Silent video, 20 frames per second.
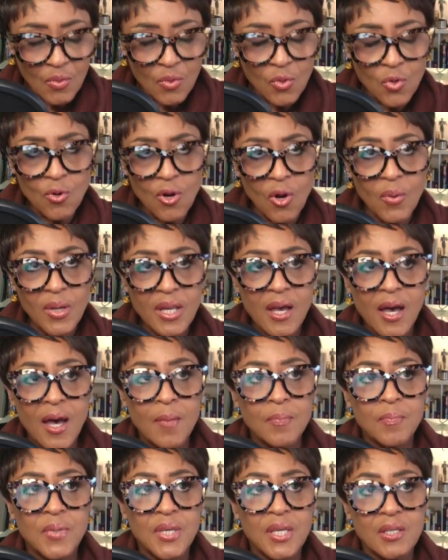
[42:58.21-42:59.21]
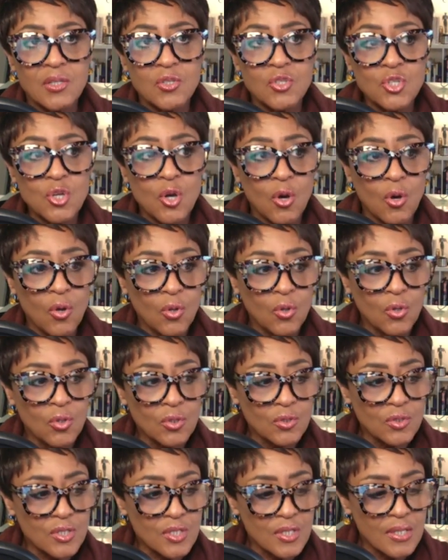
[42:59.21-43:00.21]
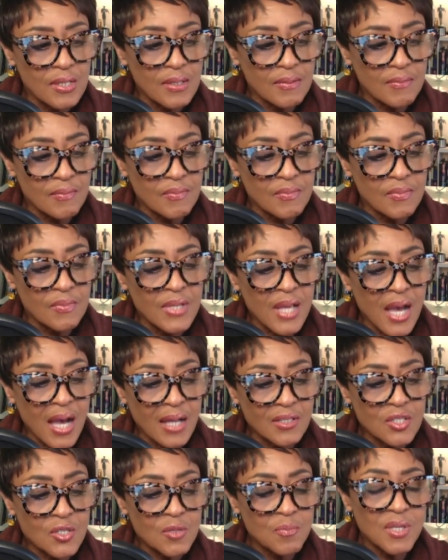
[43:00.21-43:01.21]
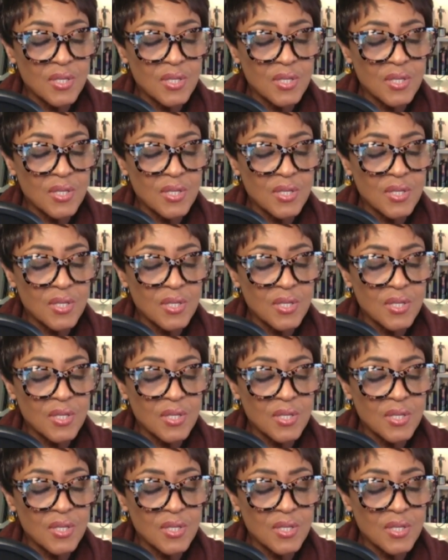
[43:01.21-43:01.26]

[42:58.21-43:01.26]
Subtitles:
growing up being told not to